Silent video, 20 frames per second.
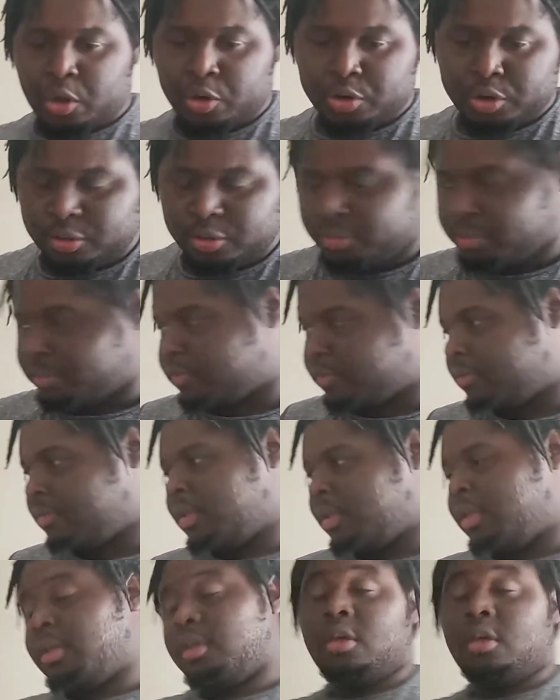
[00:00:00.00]
dues
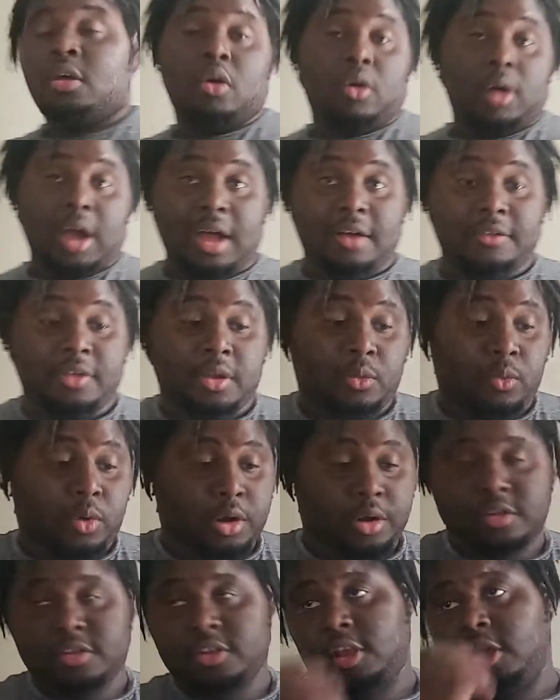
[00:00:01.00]
or however it
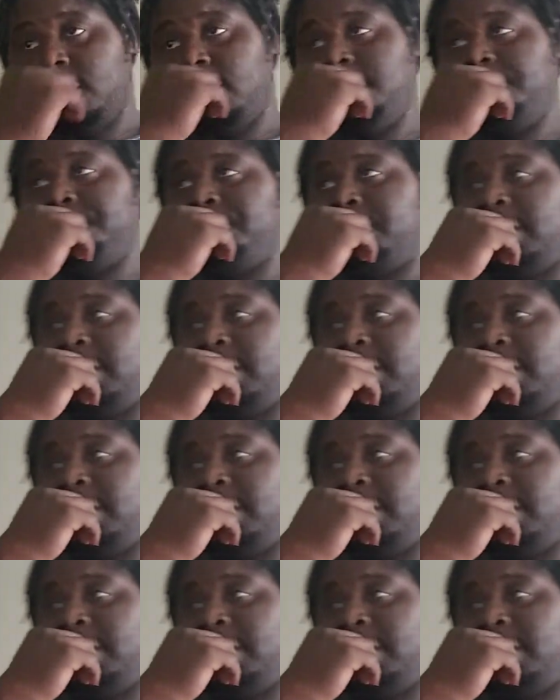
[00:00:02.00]
works. So